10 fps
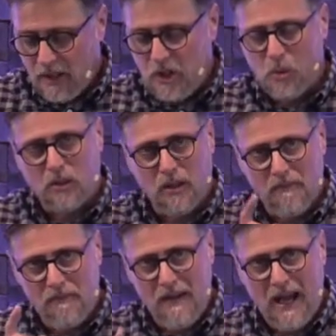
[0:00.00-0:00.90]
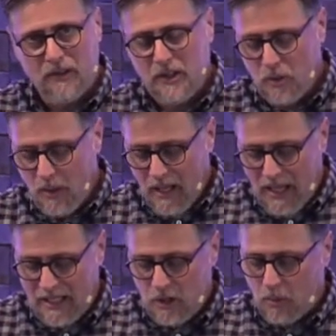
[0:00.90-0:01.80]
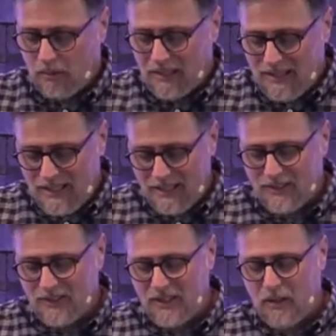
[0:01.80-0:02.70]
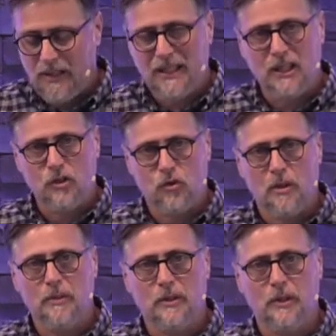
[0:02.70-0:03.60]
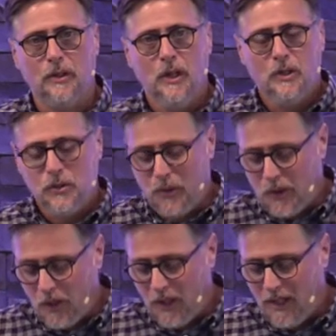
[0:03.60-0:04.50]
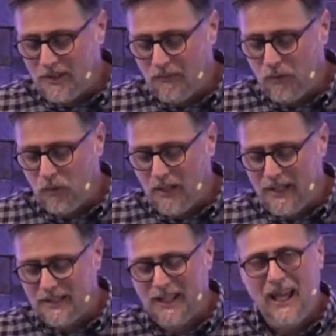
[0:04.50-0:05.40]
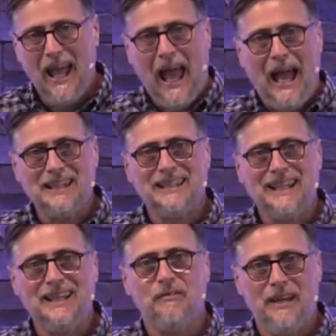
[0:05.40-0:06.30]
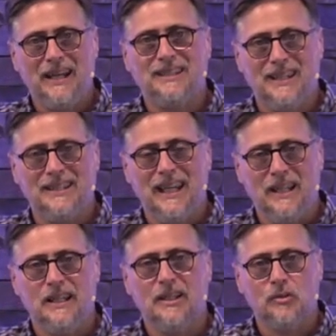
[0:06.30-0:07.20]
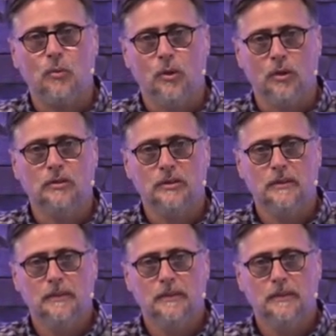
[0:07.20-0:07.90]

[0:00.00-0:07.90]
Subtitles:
You are of value and you are a necessary contributor to the cause of Christ as it advances in this world.